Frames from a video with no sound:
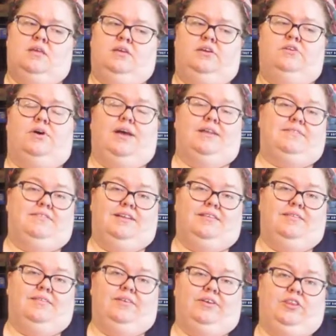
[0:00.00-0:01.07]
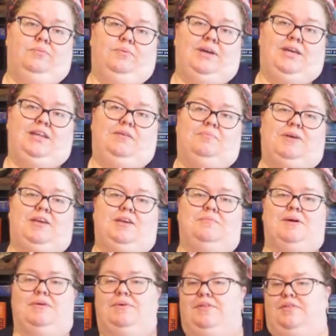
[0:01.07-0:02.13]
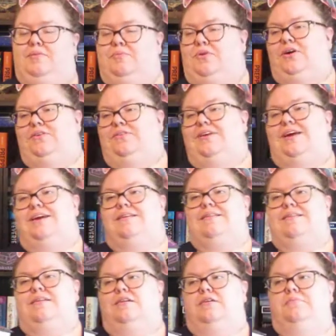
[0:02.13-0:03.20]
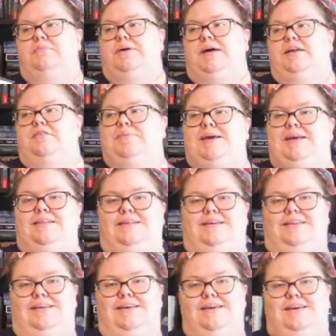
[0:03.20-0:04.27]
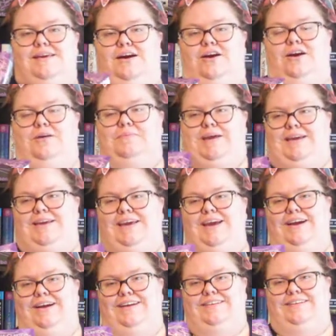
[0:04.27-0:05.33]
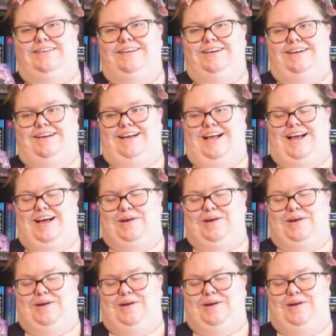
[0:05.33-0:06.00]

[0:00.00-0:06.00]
You don't have to necessarily read it, but you might want some context. But basically, our main character,